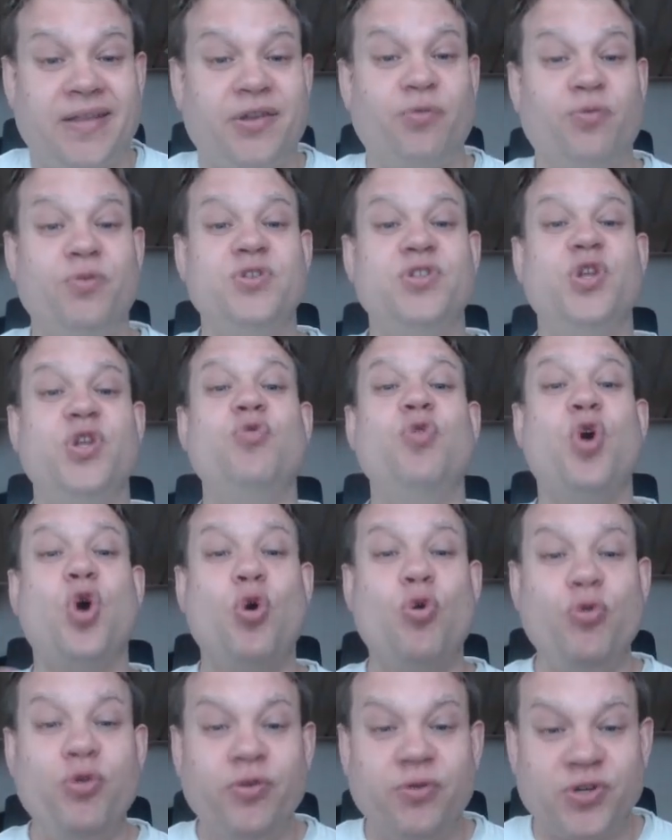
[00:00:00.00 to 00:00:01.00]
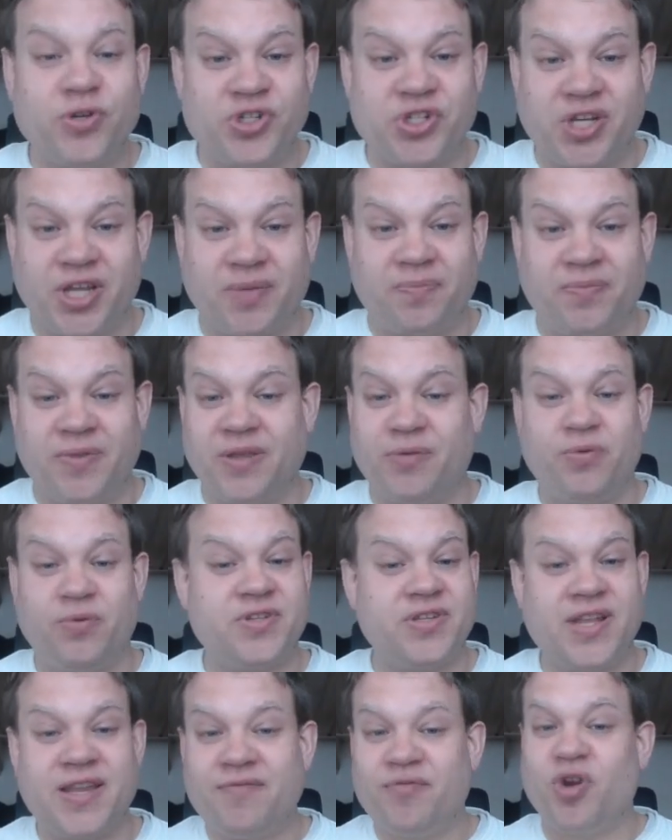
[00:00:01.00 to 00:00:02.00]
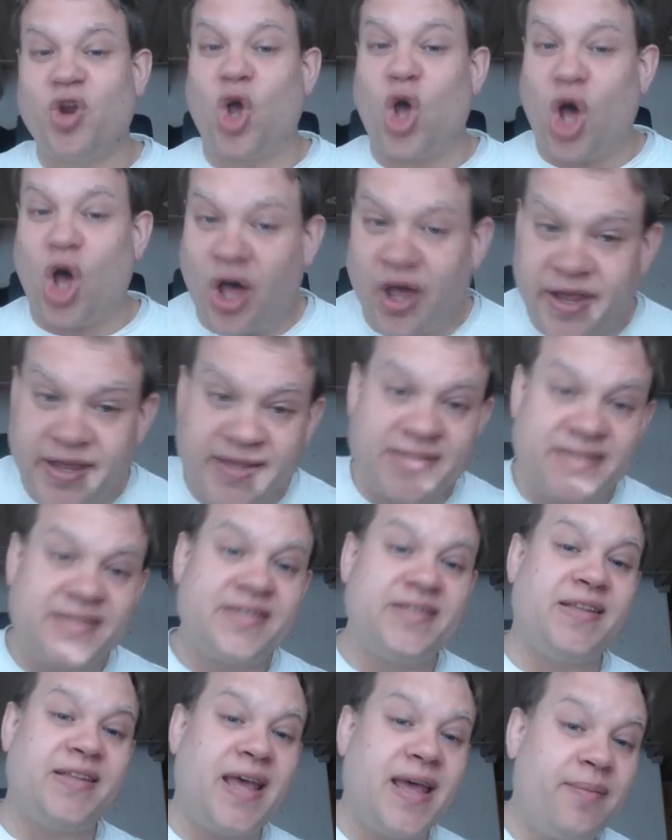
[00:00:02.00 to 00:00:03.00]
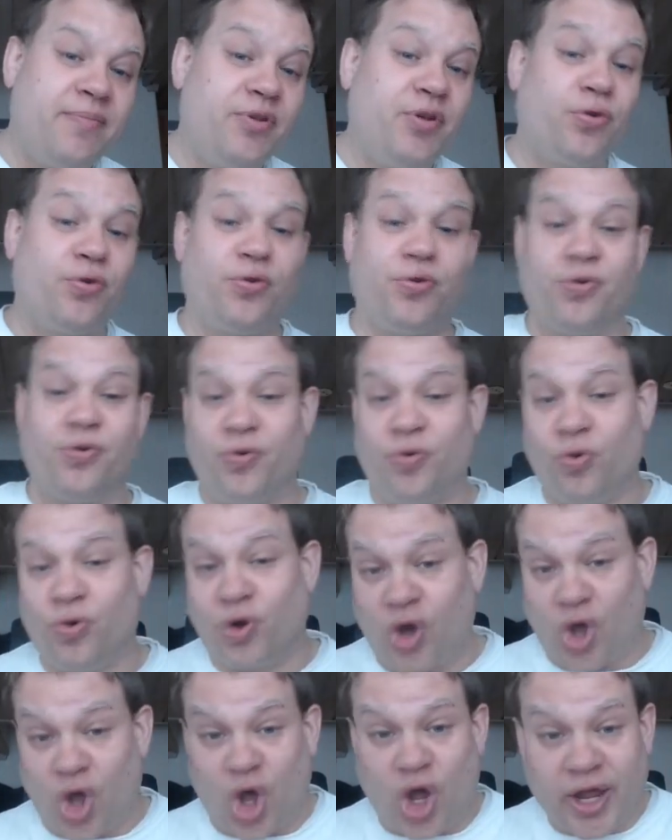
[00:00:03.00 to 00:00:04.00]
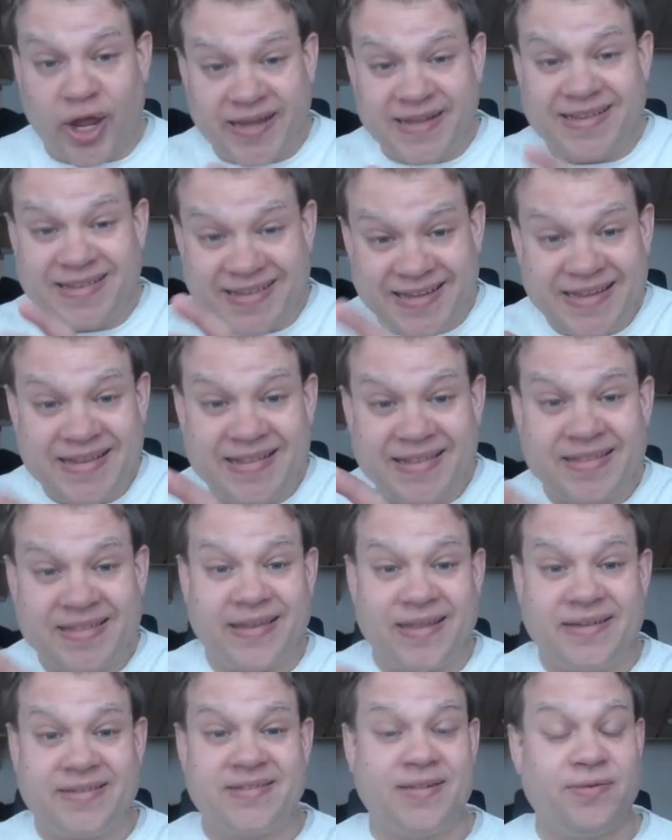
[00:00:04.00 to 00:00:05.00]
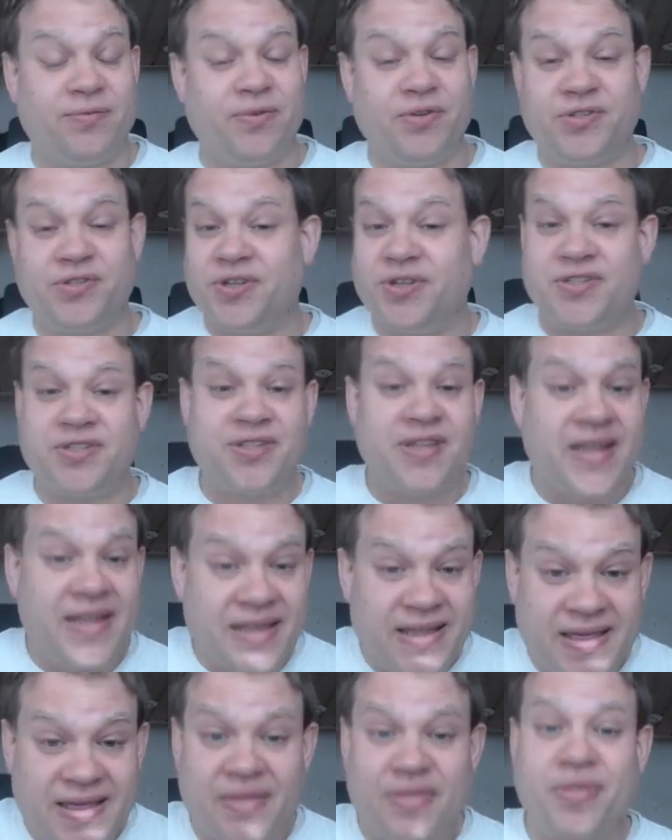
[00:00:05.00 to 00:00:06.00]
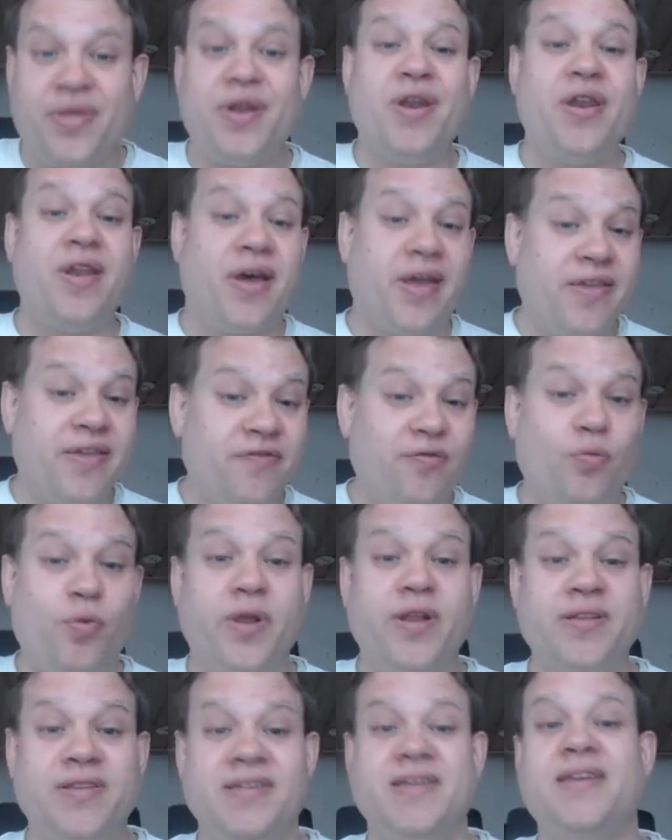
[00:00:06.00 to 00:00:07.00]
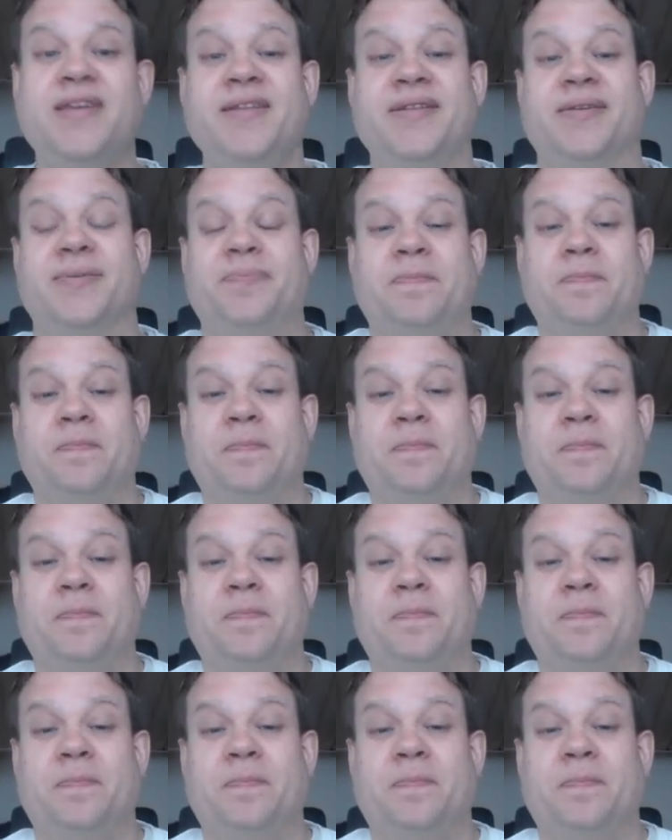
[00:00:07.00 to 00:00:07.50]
There was no ownership. It was never, I stabbed her, or I did this. It was just, the knife went in.